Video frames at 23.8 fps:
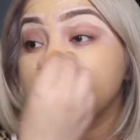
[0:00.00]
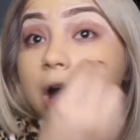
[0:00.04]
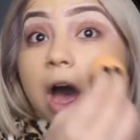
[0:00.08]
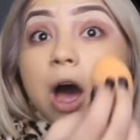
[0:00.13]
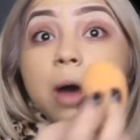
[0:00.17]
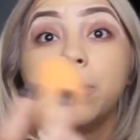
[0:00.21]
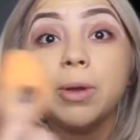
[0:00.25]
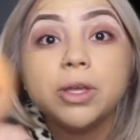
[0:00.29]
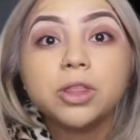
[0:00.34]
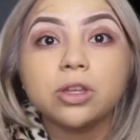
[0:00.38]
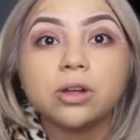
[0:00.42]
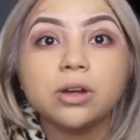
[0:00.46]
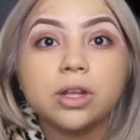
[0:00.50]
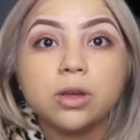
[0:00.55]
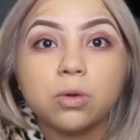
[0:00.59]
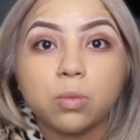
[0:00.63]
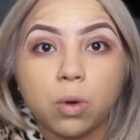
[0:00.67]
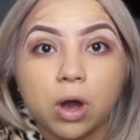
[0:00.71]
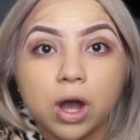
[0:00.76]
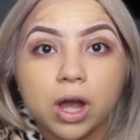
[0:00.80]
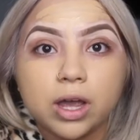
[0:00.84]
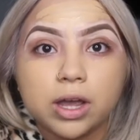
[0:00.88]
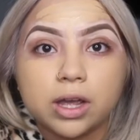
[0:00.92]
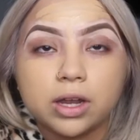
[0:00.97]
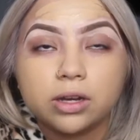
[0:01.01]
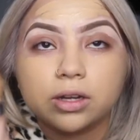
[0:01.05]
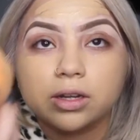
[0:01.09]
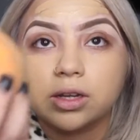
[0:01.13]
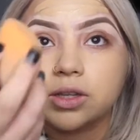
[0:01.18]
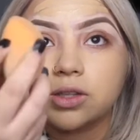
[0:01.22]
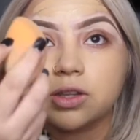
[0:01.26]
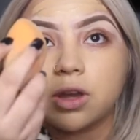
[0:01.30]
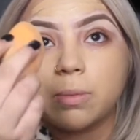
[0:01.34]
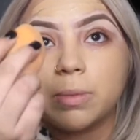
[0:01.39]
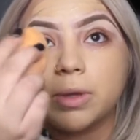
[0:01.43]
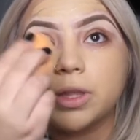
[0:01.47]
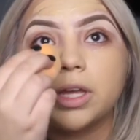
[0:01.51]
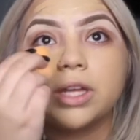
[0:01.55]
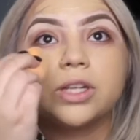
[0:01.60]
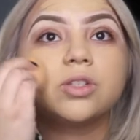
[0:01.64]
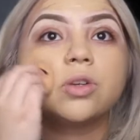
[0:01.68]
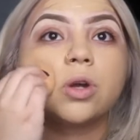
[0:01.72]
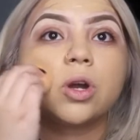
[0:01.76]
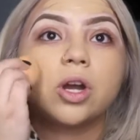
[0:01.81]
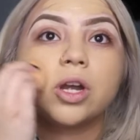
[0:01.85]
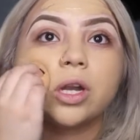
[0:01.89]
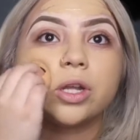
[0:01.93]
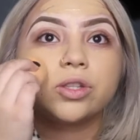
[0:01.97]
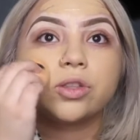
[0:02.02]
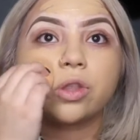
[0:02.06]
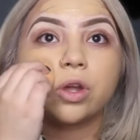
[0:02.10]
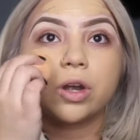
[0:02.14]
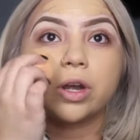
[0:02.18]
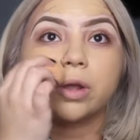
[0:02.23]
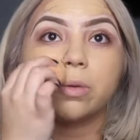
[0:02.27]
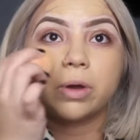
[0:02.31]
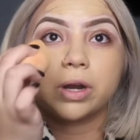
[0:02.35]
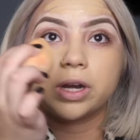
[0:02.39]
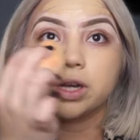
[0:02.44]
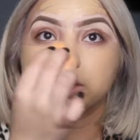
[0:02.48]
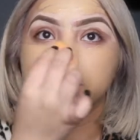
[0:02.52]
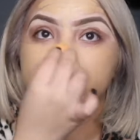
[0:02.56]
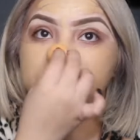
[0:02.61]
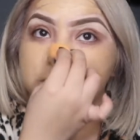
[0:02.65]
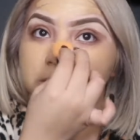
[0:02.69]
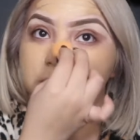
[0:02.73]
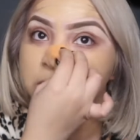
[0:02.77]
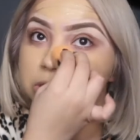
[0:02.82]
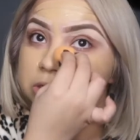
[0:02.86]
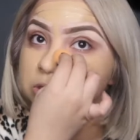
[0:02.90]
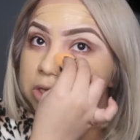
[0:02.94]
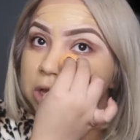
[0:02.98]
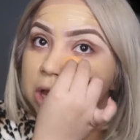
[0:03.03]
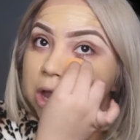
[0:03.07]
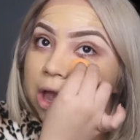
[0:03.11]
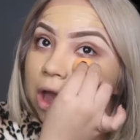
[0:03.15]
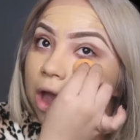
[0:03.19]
I'll be 31, because I'll be like turning 31 in 10 years.